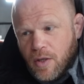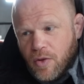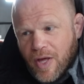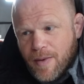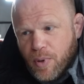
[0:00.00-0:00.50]

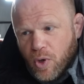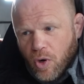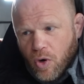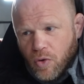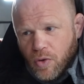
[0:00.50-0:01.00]
they put
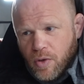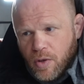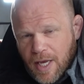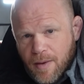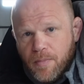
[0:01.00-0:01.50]
on
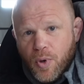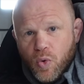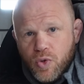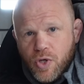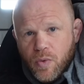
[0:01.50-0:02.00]

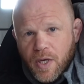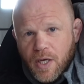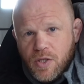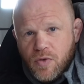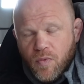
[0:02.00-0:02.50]
import
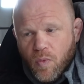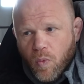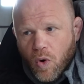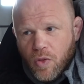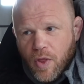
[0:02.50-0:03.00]
duties for
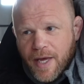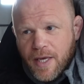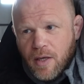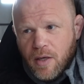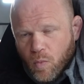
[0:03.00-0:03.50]
what
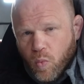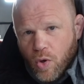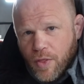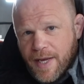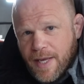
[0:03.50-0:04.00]
they
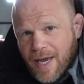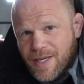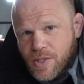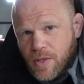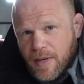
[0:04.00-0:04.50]

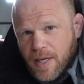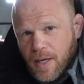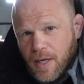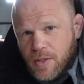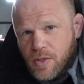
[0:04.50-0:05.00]

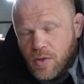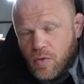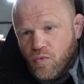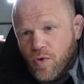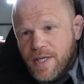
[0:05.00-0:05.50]
estimated
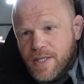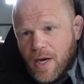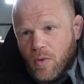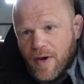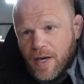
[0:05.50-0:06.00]
the
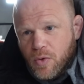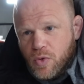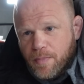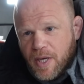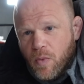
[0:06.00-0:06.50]
retail value
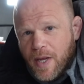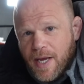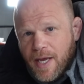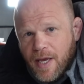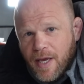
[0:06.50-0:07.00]
to be when
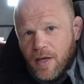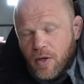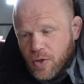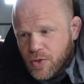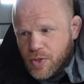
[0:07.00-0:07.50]
it hit
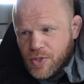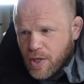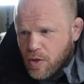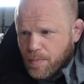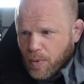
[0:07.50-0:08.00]
England. So
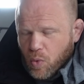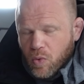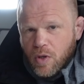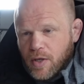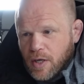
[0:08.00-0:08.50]
say you
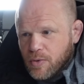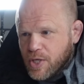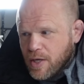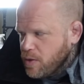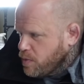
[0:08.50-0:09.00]
bought, you know,
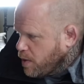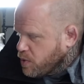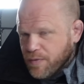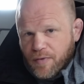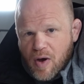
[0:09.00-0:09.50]
there
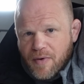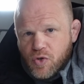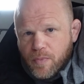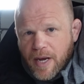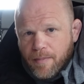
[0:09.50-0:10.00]
was a
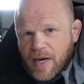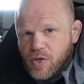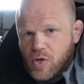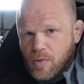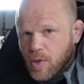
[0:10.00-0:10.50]
£500
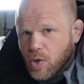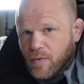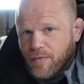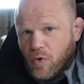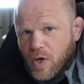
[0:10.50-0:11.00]
battery, you
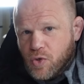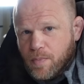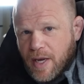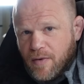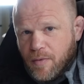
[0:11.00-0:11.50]
got
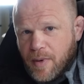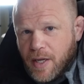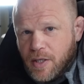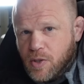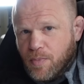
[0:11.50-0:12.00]
£400 from
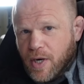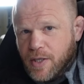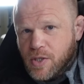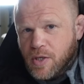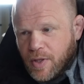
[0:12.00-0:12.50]

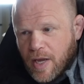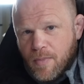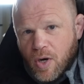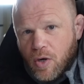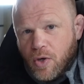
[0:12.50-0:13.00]
ALIEXPRESS, they
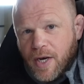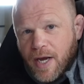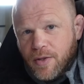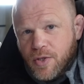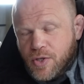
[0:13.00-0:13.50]
might look at
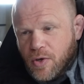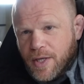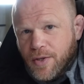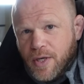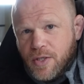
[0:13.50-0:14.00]
that and
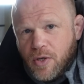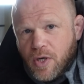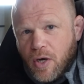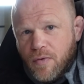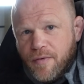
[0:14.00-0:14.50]
decide that it's going
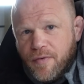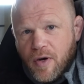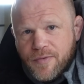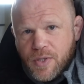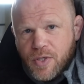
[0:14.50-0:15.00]
to go for
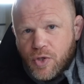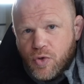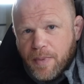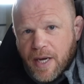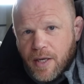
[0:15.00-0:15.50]

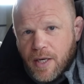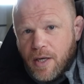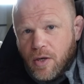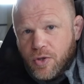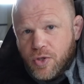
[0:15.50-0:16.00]
£500–600 in
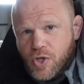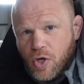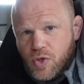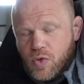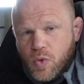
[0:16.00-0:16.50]
England and
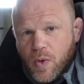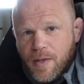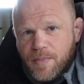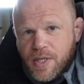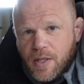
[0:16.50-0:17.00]
charge you
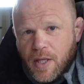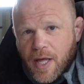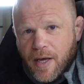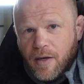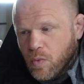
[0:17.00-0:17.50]
20% of
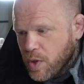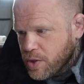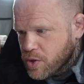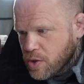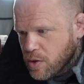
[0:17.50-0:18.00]
that,
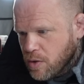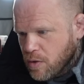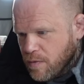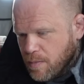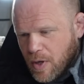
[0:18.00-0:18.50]
which
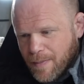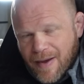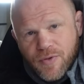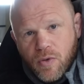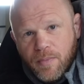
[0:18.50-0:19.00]
for my
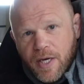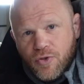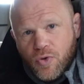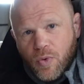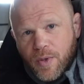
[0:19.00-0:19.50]
maths can be
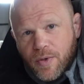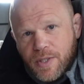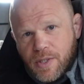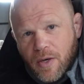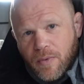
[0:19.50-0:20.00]
£100 on
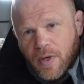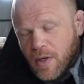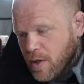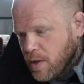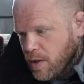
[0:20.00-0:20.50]
its own.
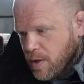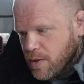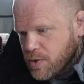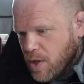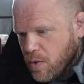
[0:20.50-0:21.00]

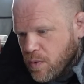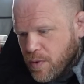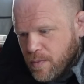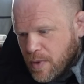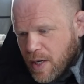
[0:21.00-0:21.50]

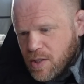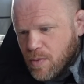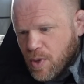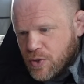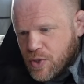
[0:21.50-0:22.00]
So
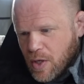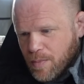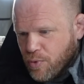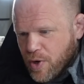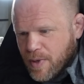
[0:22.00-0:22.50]
HMRC
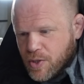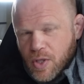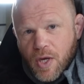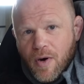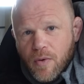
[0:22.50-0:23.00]
are pretty much
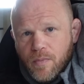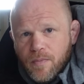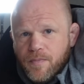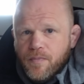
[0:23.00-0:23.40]
at their own,